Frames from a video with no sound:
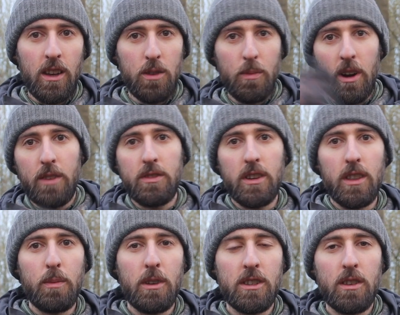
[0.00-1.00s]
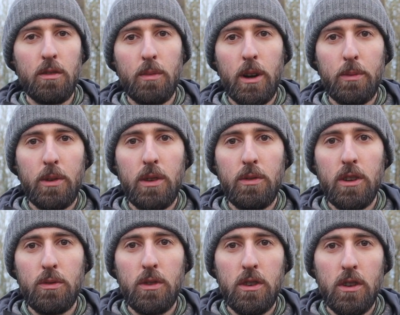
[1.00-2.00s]
You might have seen them in some of my
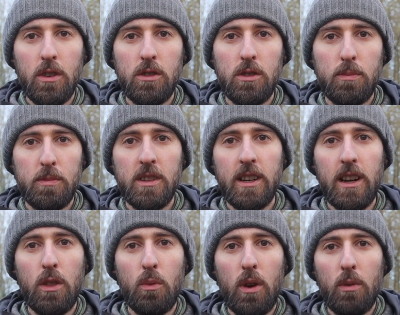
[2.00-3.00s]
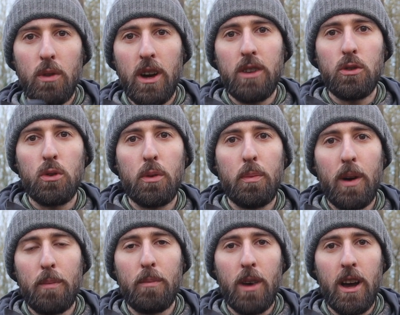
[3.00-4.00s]
previous videos, particularly the one where I talk
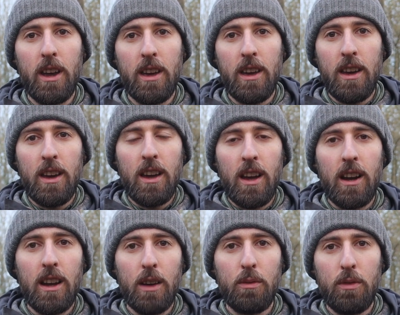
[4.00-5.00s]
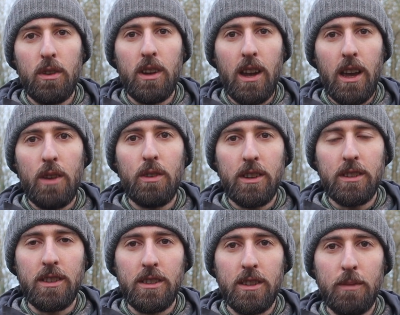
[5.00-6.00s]
about my glove layering
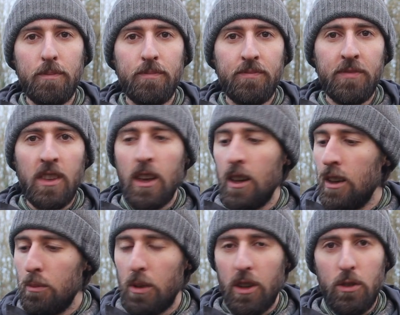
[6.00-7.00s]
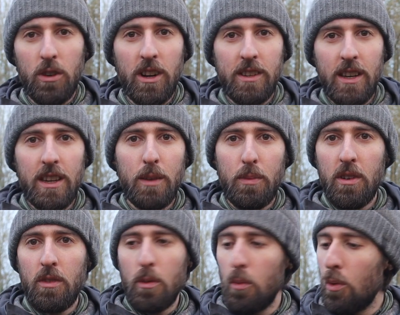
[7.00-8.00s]
system. But I thought I'd take a bit
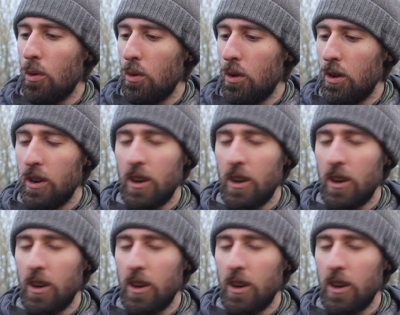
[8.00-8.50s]
of a more